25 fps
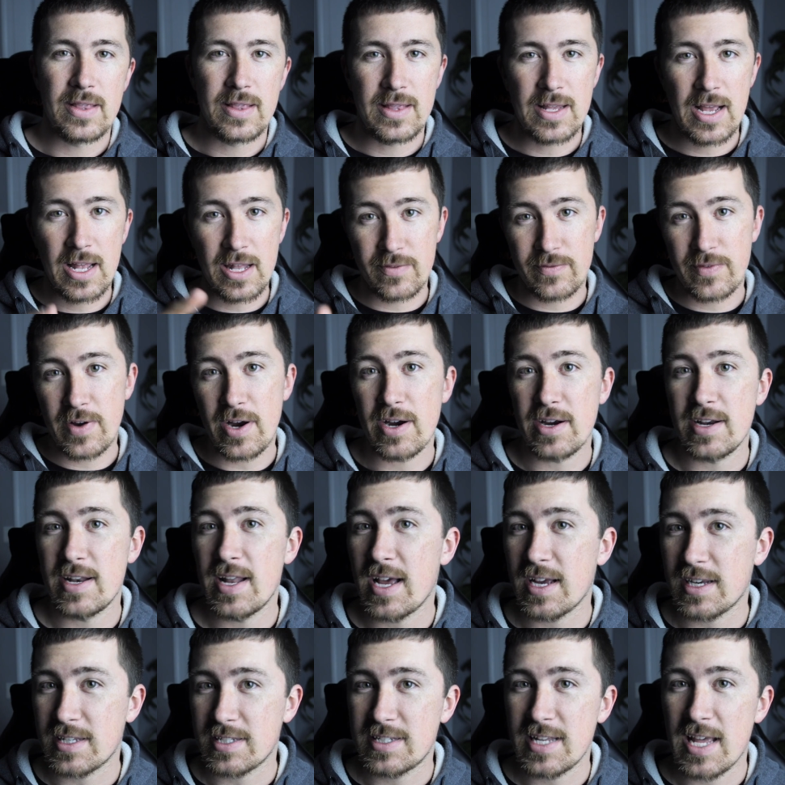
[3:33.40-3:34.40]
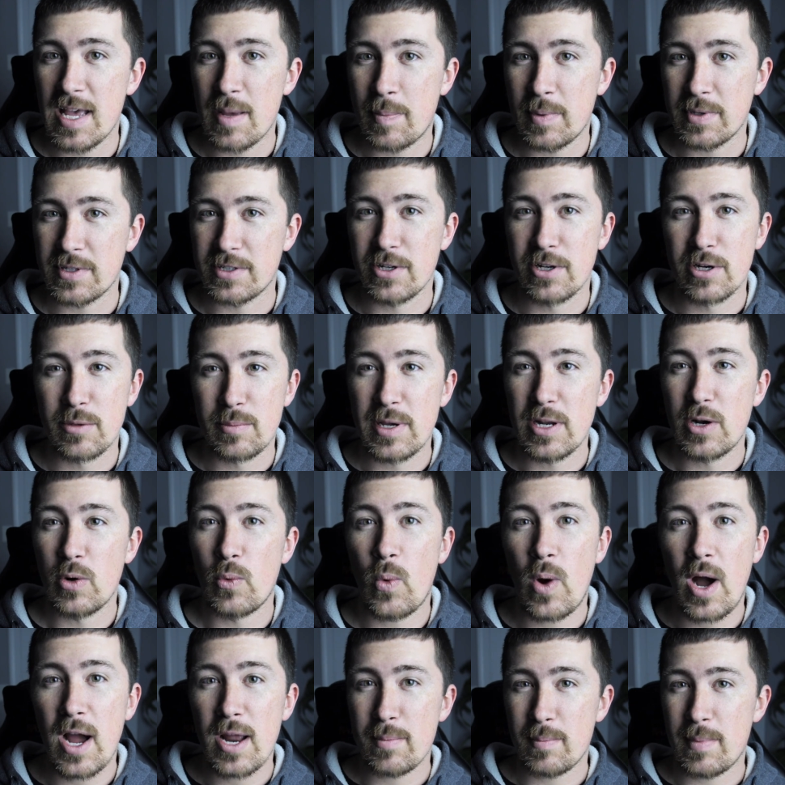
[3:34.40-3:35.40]
Now the very next step is going to be to
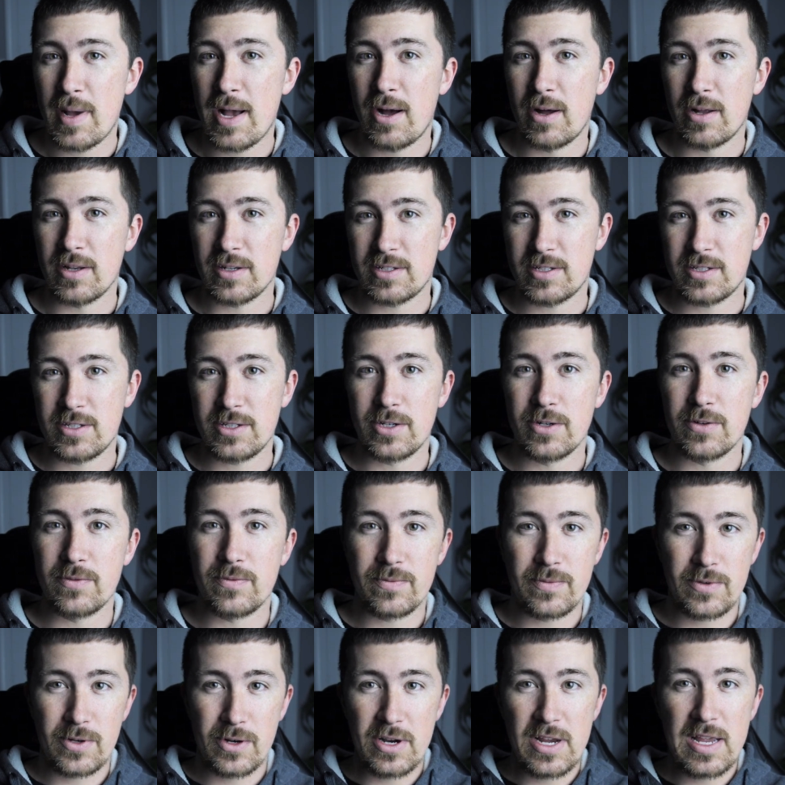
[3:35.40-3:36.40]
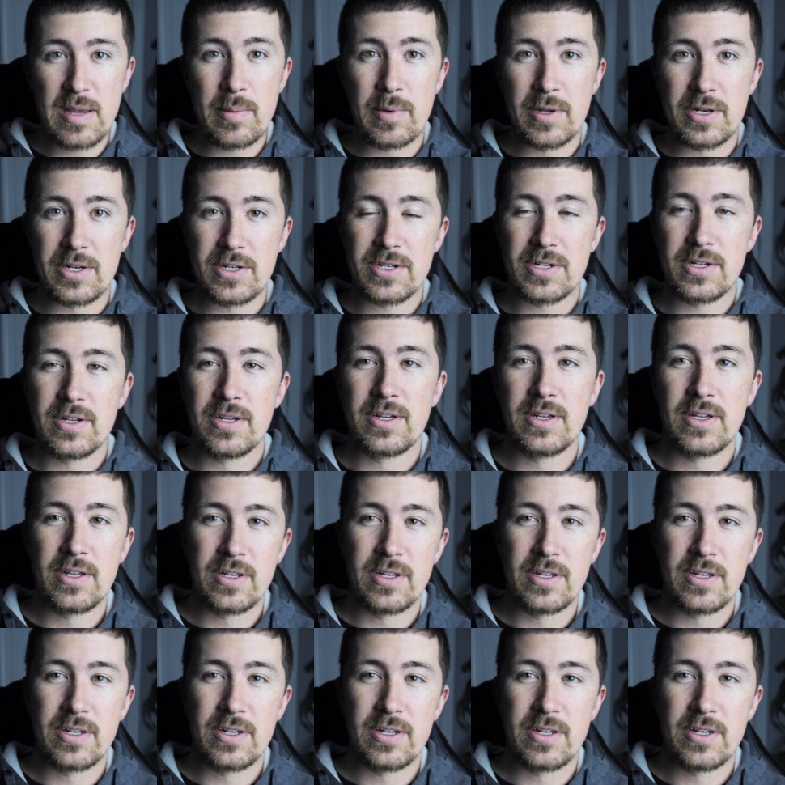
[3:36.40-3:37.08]
white balance your image.